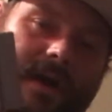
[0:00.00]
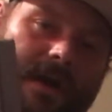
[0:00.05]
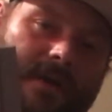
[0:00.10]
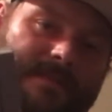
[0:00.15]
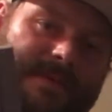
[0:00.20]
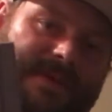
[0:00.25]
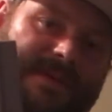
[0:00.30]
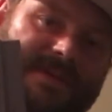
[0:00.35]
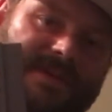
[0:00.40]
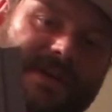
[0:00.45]

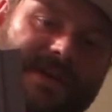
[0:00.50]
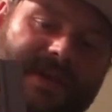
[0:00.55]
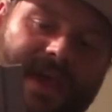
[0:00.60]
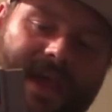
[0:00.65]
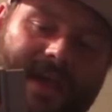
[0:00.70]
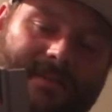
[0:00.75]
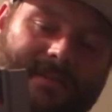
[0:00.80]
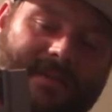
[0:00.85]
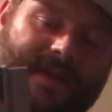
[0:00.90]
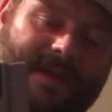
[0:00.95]
RPG
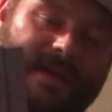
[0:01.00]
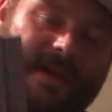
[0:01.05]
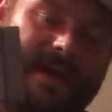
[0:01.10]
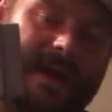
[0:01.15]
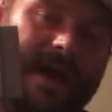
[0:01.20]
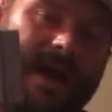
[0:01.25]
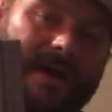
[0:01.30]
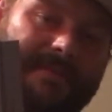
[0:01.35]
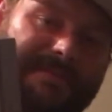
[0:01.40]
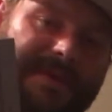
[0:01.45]
game that
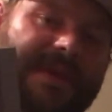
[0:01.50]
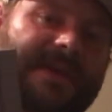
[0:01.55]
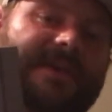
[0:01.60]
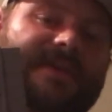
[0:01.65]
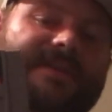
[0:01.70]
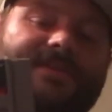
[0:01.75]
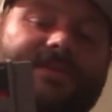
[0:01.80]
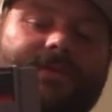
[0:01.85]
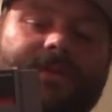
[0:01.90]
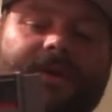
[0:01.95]
got me
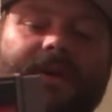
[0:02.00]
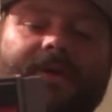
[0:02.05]
into